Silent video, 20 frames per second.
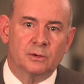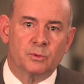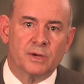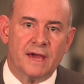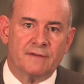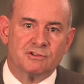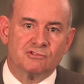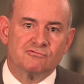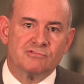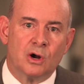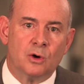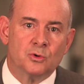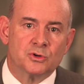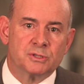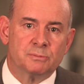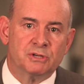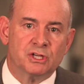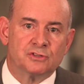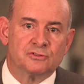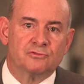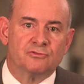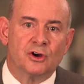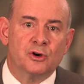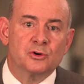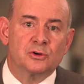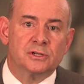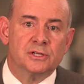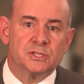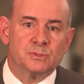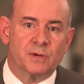We have a role to be as
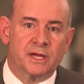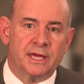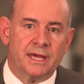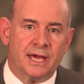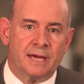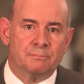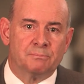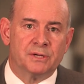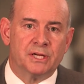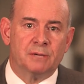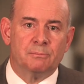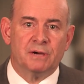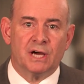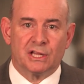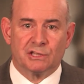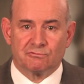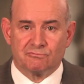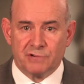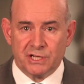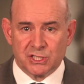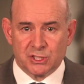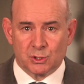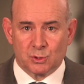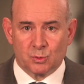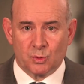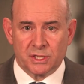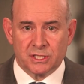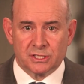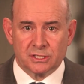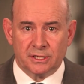vocal as we can be about the
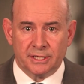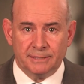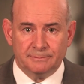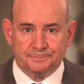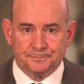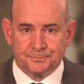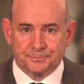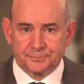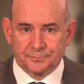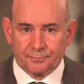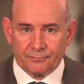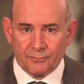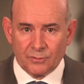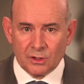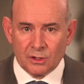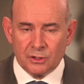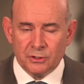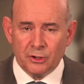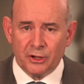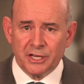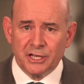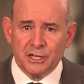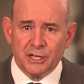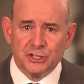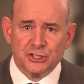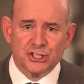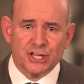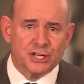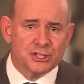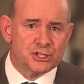risks we see, not in a
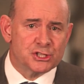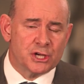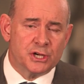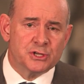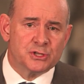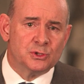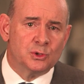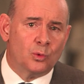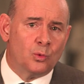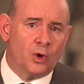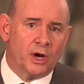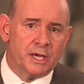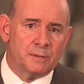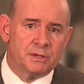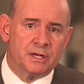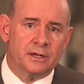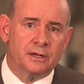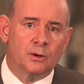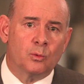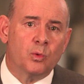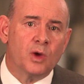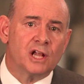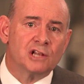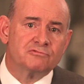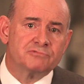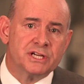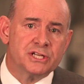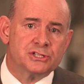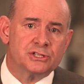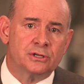sensational way, but in a
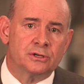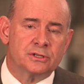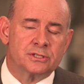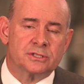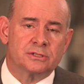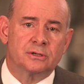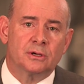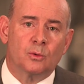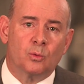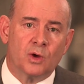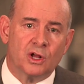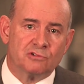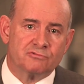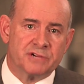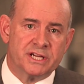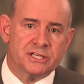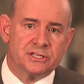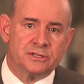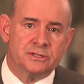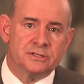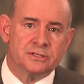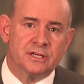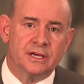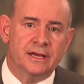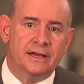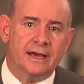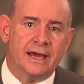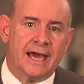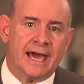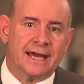well-researched, well-reasoned,
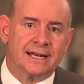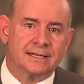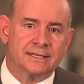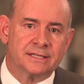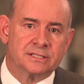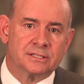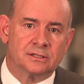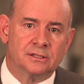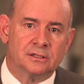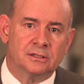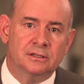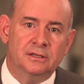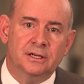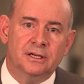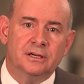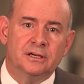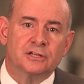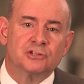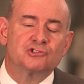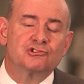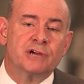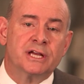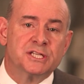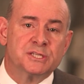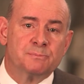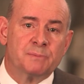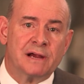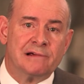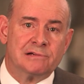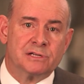analytical, and
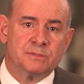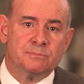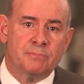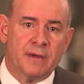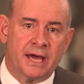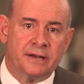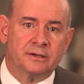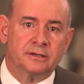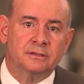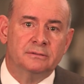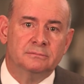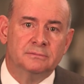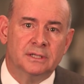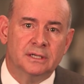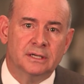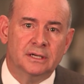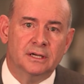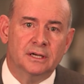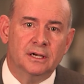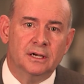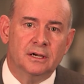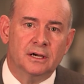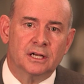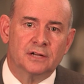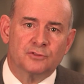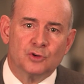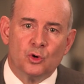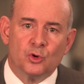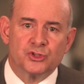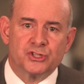transparent manner.
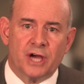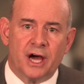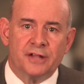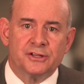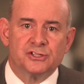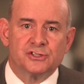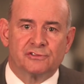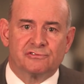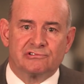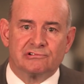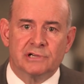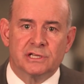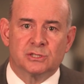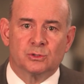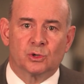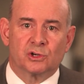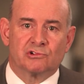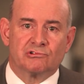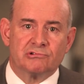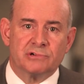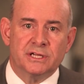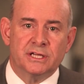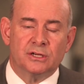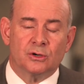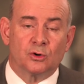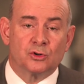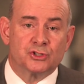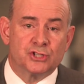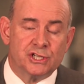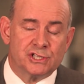And of course, others are free to
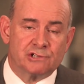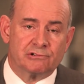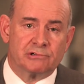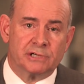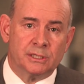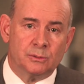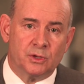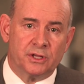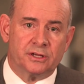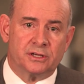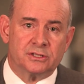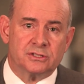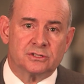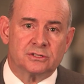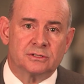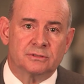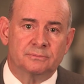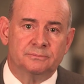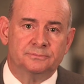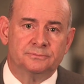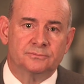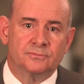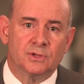agree or disagree with us.